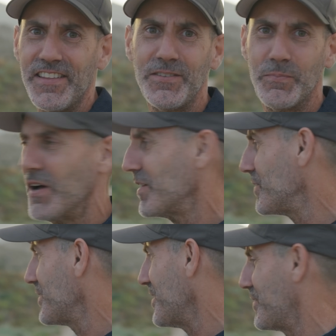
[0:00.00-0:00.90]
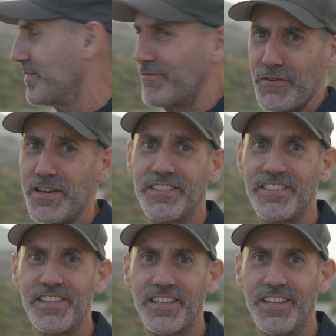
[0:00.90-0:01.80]
of these bottles is
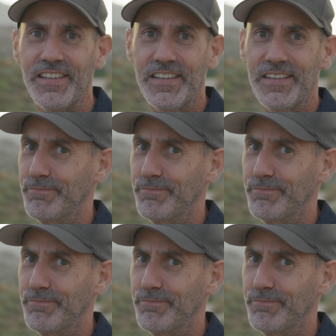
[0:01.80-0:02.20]
freakishly good.